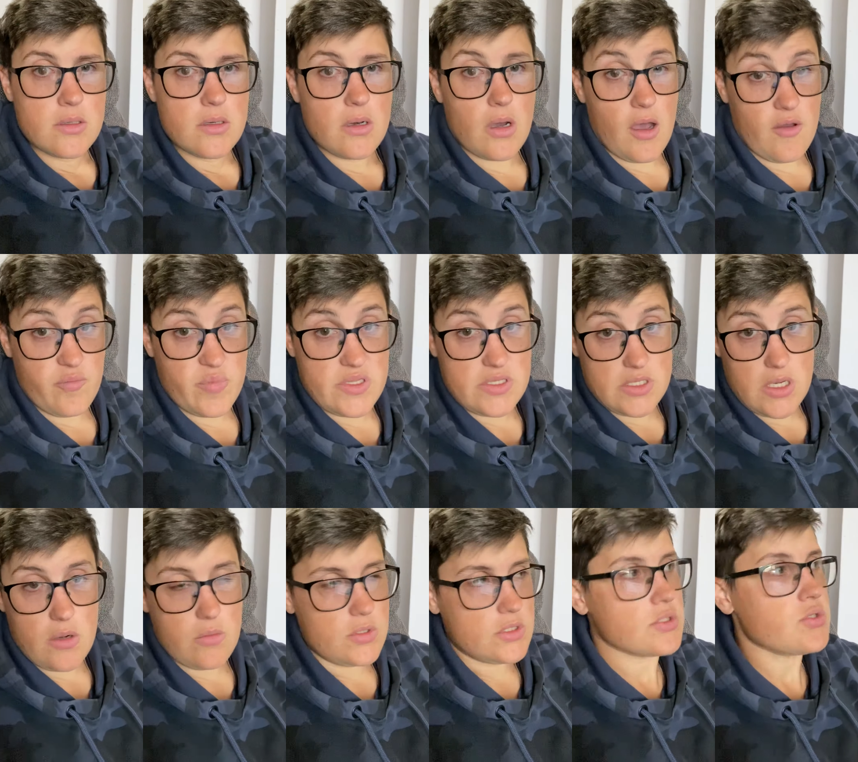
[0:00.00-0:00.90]
I've been
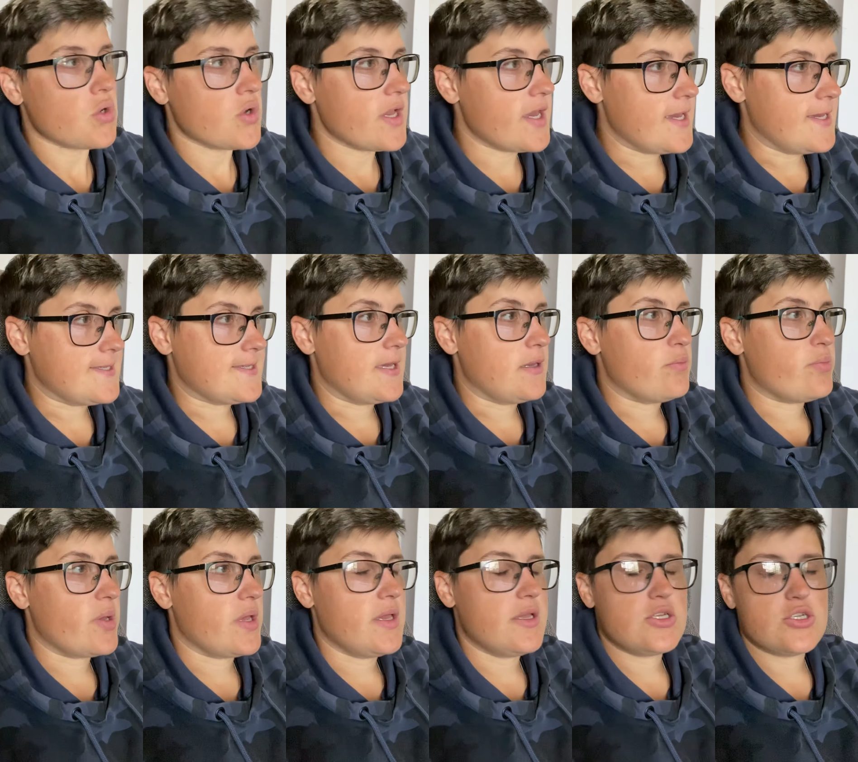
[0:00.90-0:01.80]
told it's not easy,
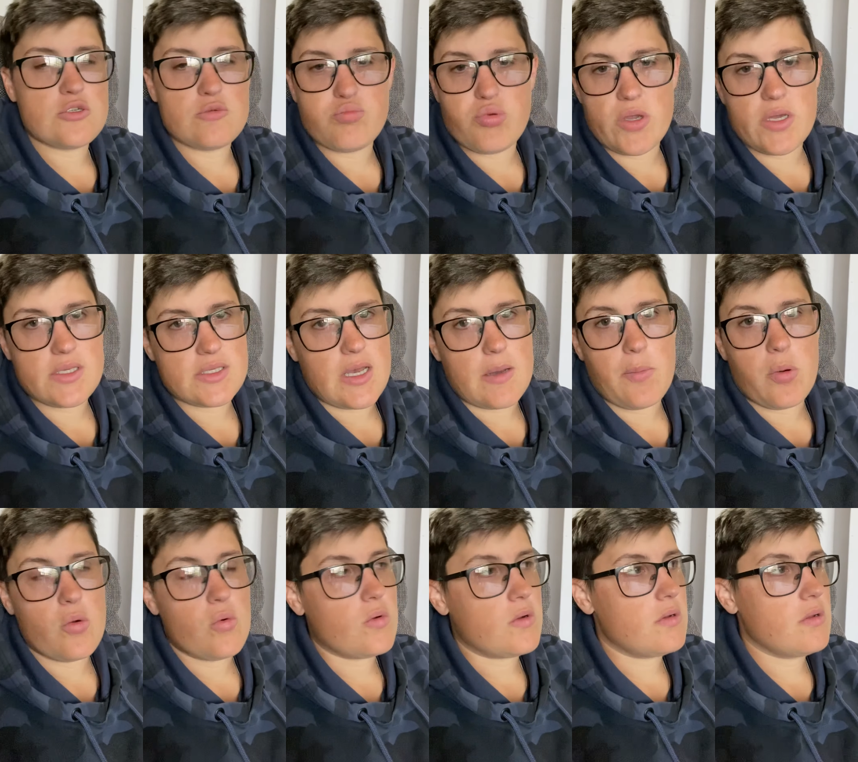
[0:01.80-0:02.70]
but it just brings up
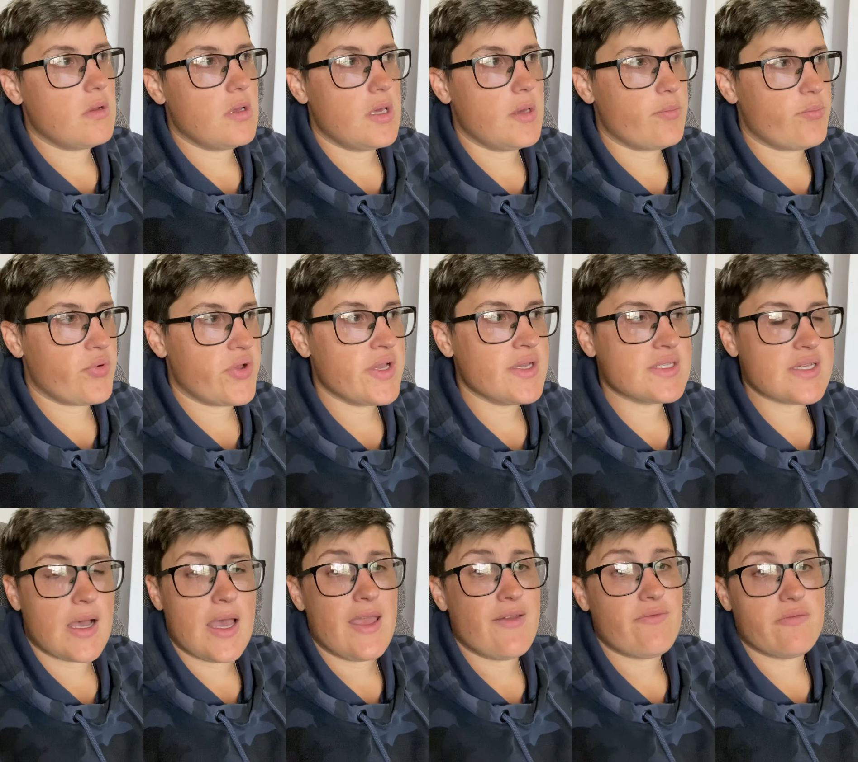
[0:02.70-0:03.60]

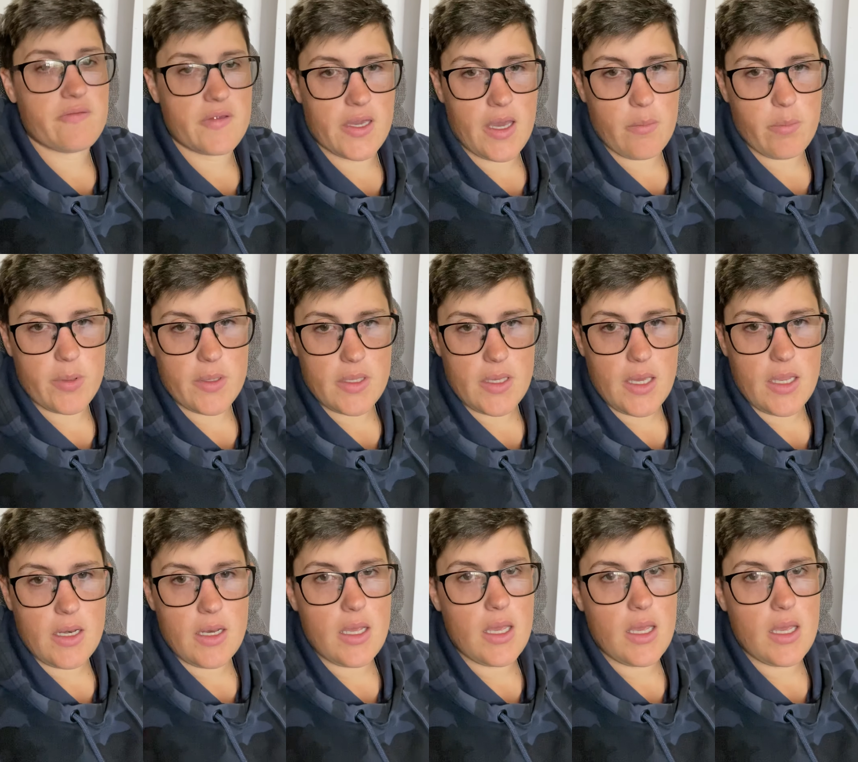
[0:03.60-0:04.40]
everything up again,